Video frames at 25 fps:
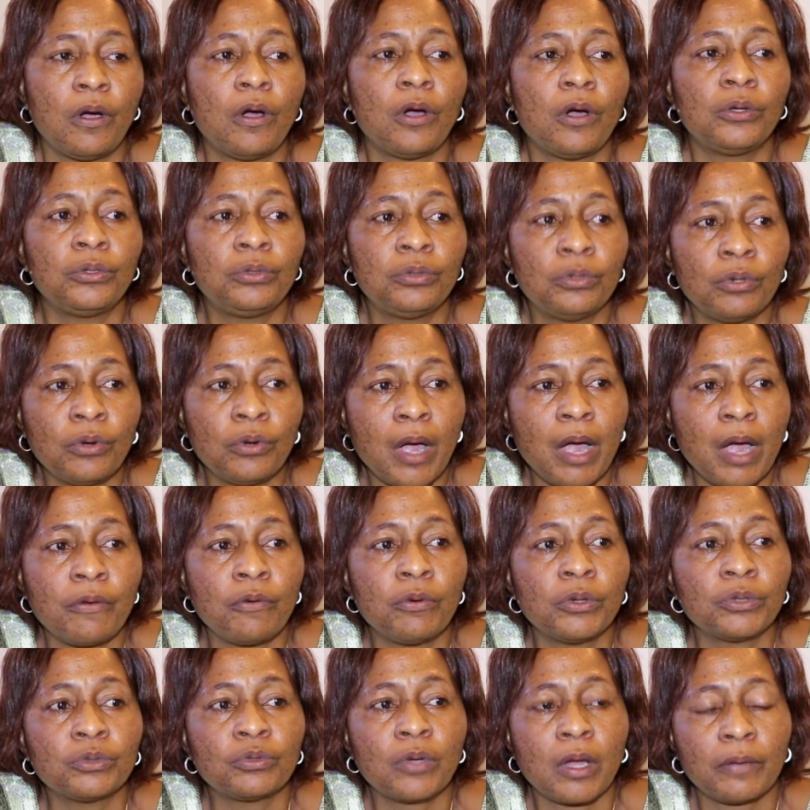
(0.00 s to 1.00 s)
Although I
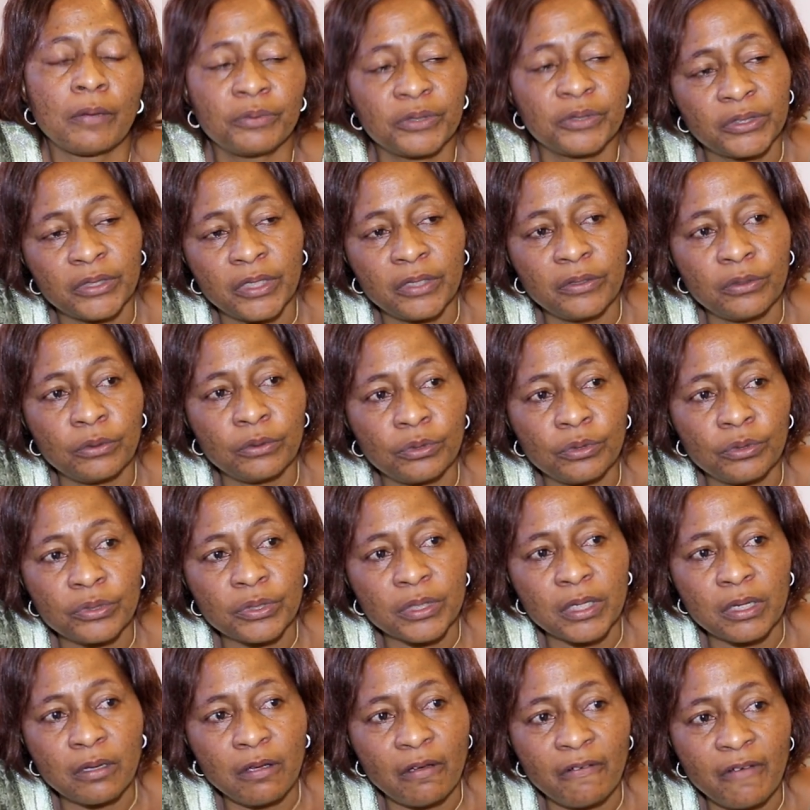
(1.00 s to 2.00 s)
want to appreciate the Ondo
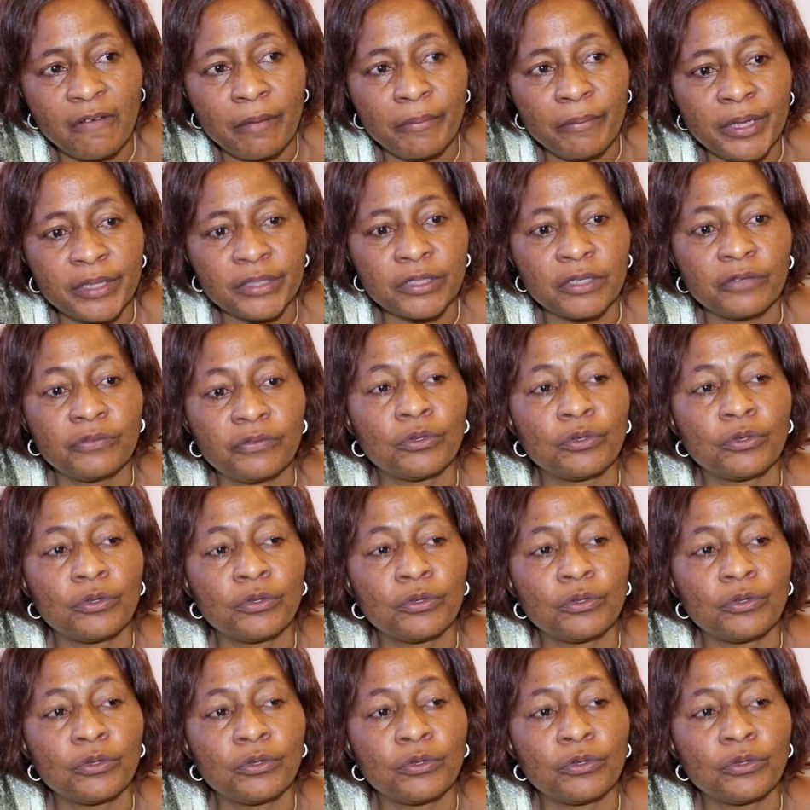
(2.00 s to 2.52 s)
State government,